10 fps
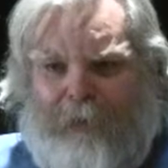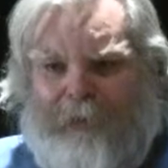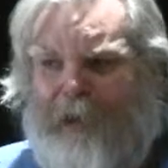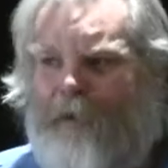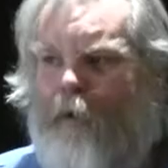
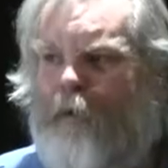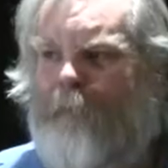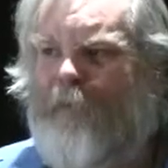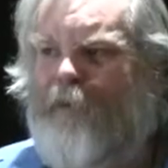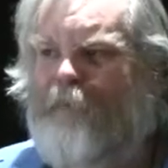It's like, oh,
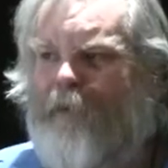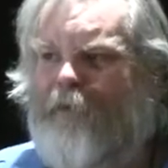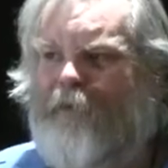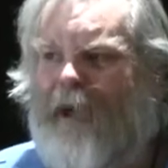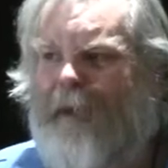the police
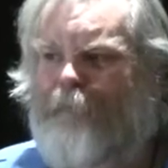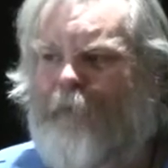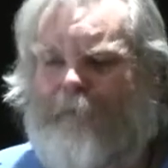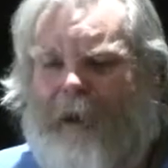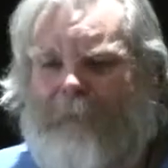run
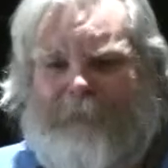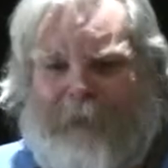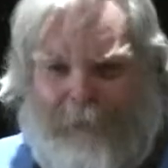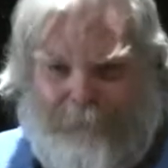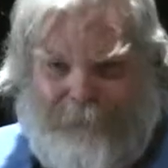stopped, crime
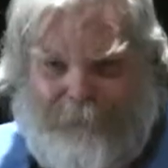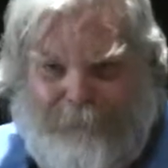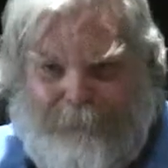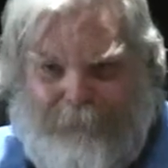stops.